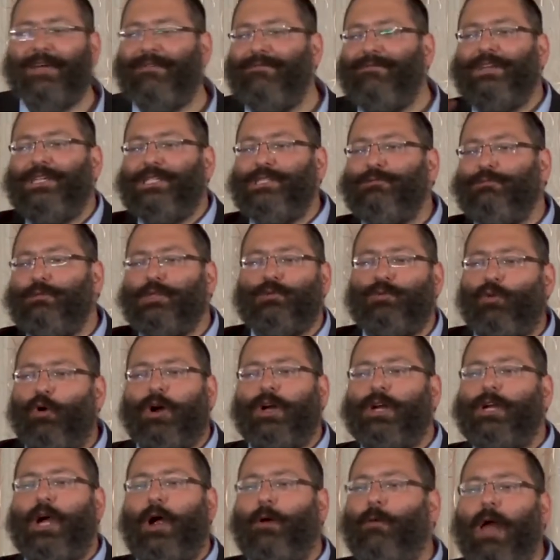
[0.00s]
every Jew is
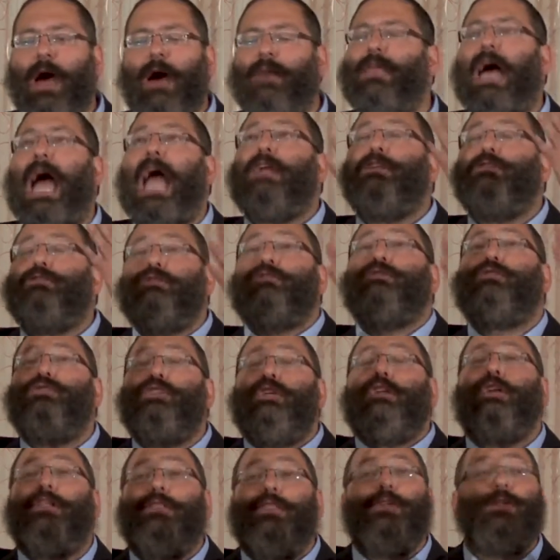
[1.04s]
walking around, I just
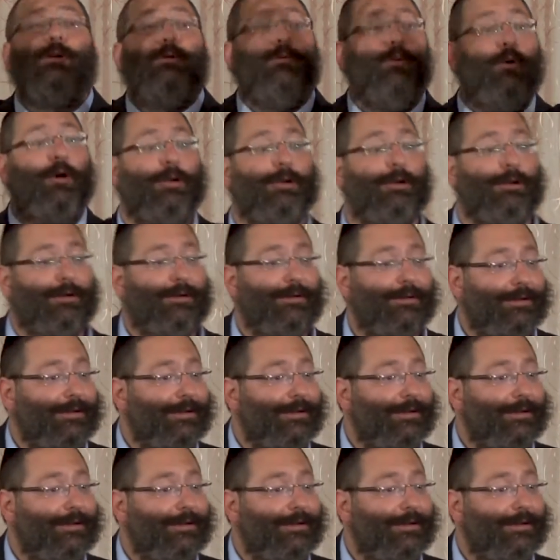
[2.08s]
need a little water.